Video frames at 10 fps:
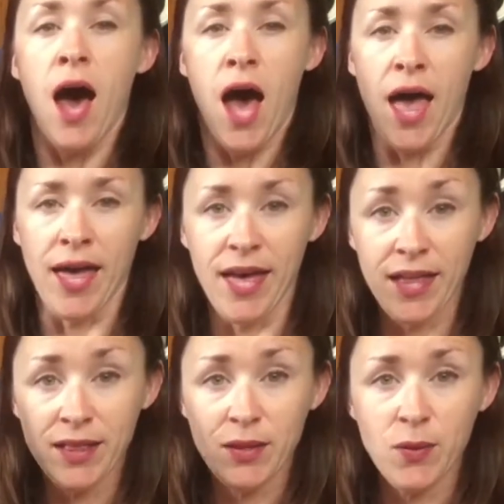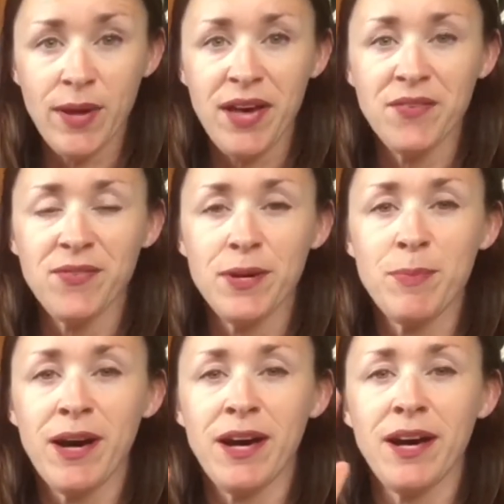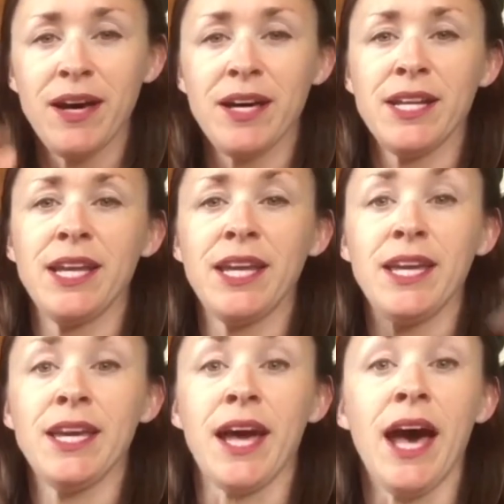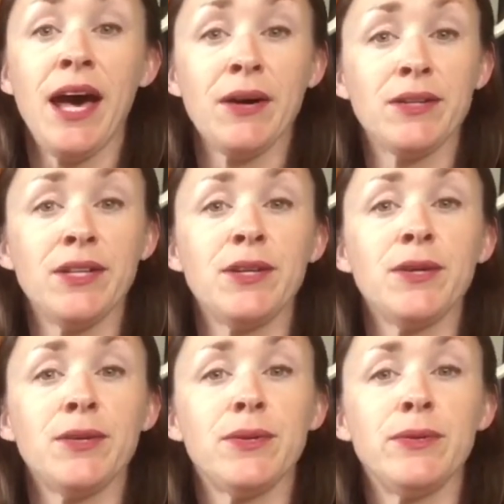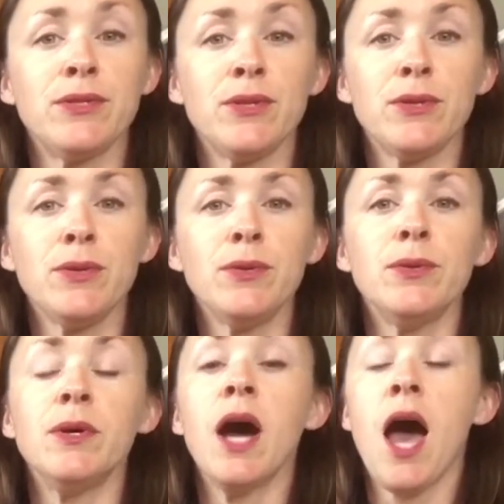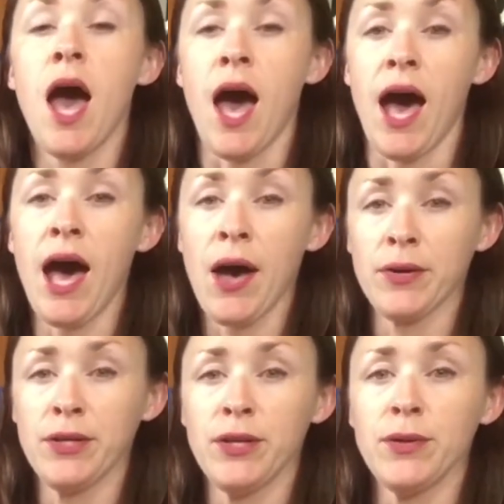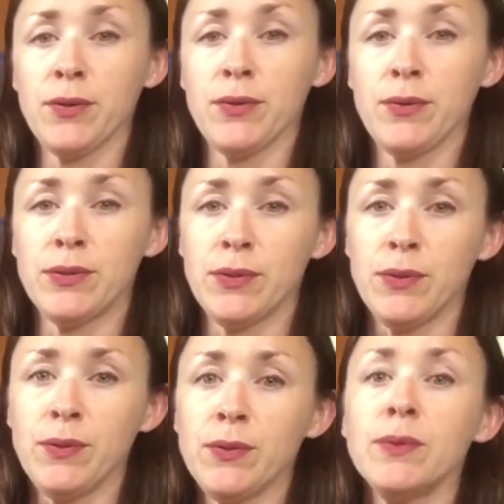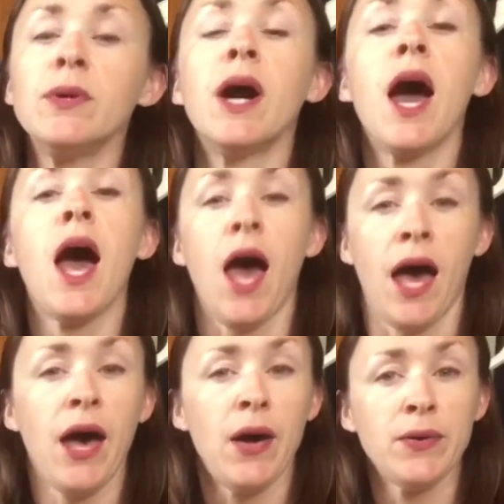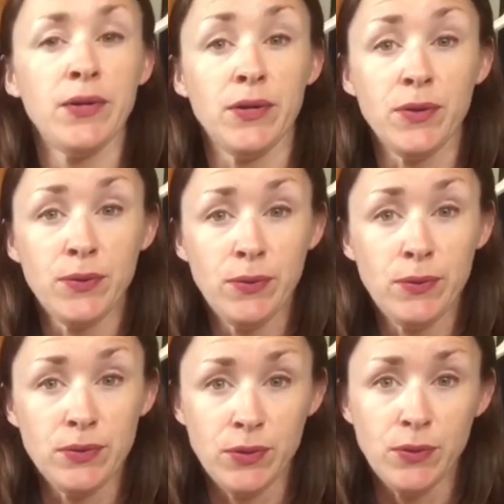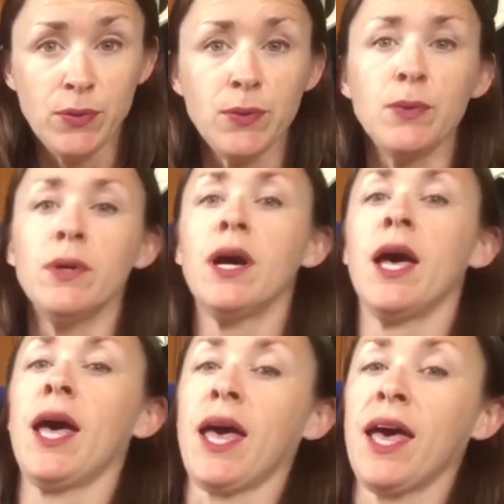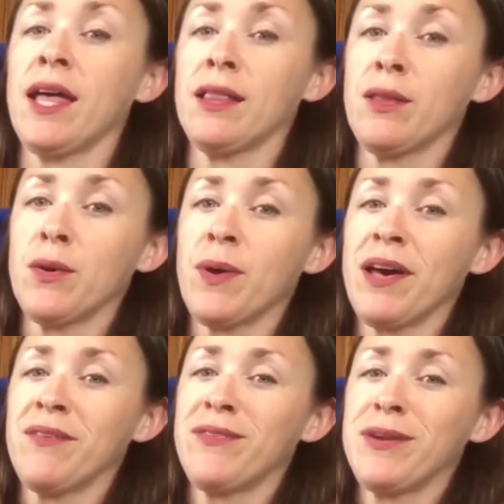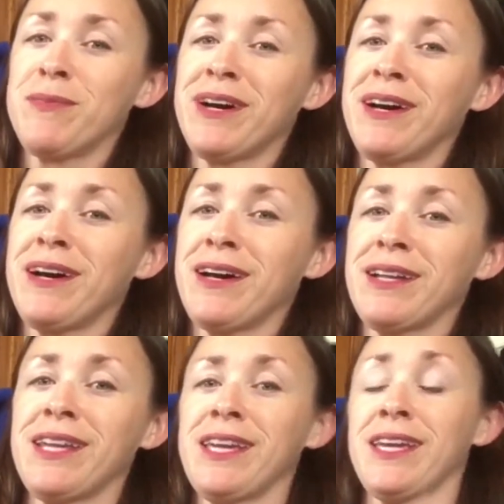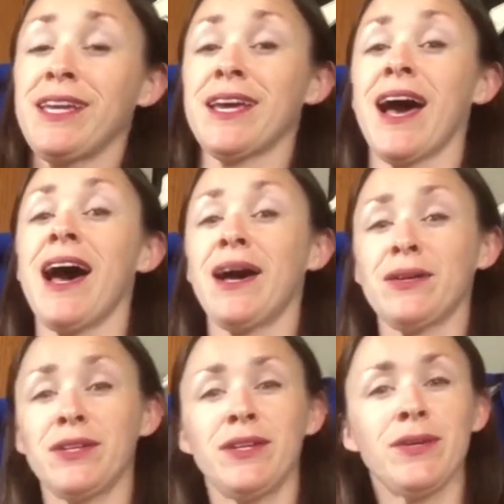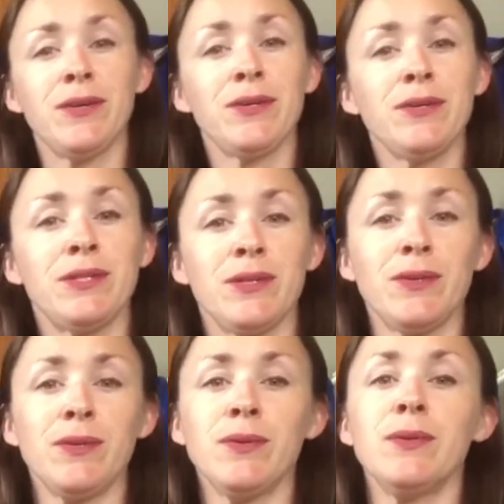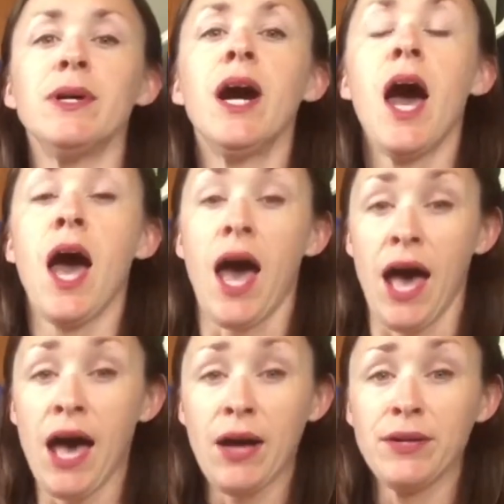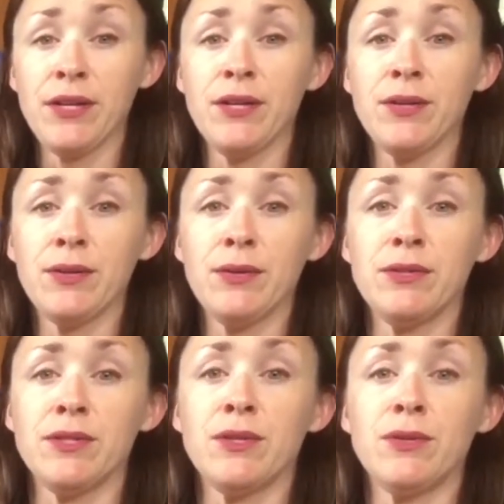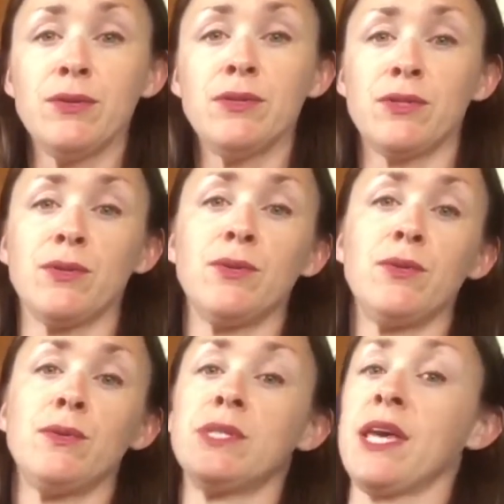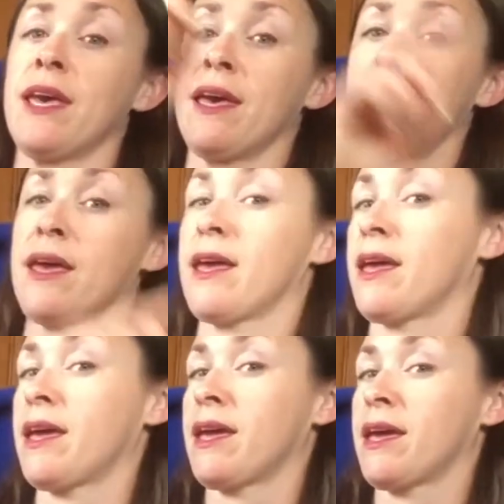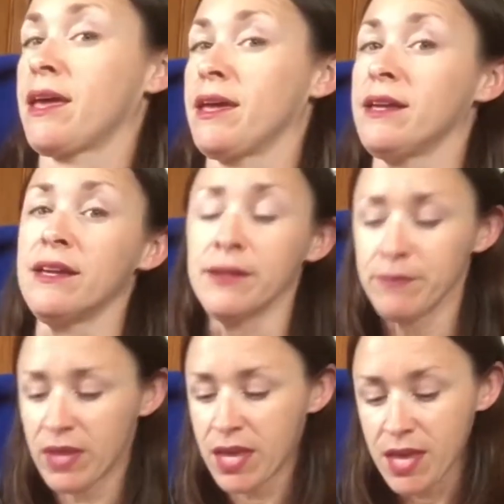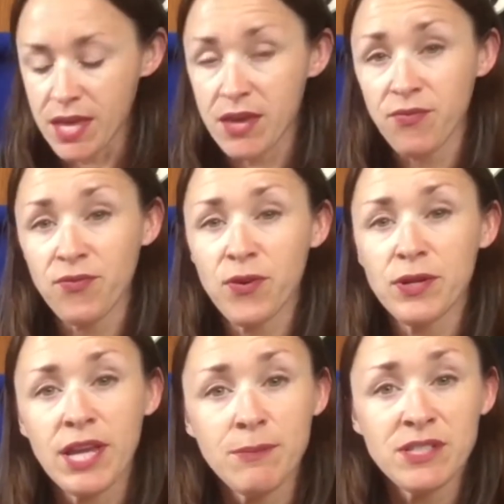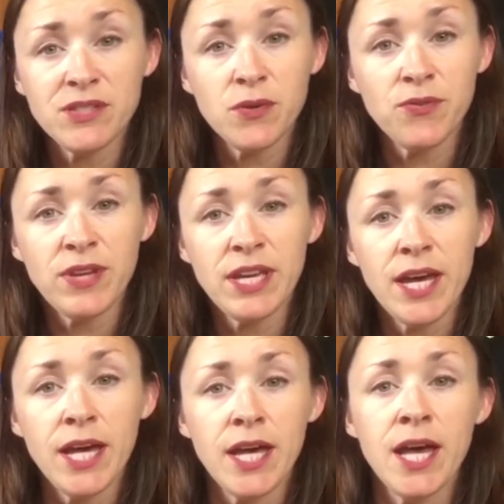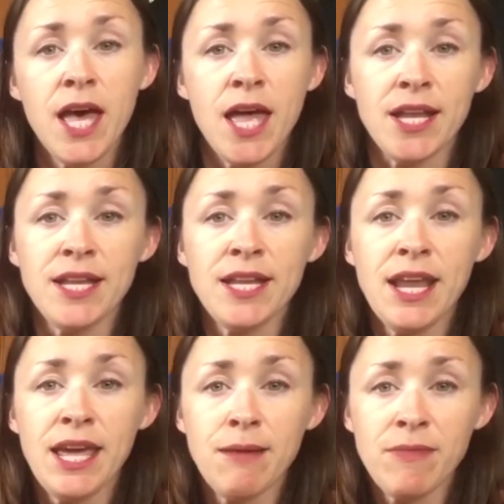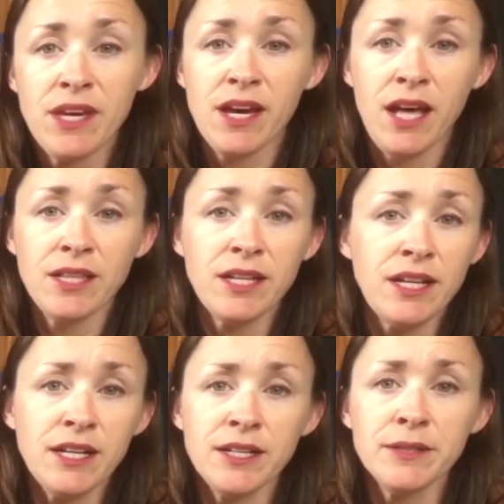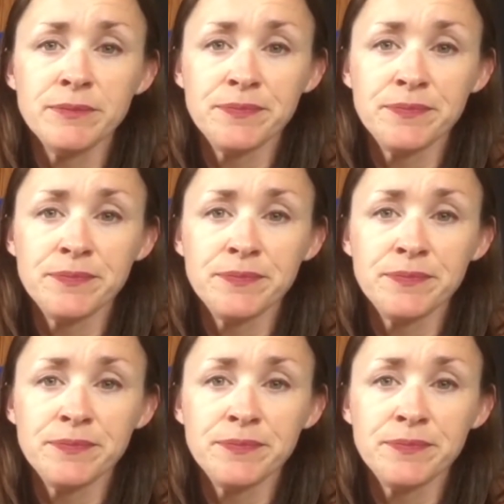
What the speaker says: Hello everybody, how do you do? How do you do? How do you do? Hello everybody, how do you do? How do you do today? If your name is Sophia, name the color.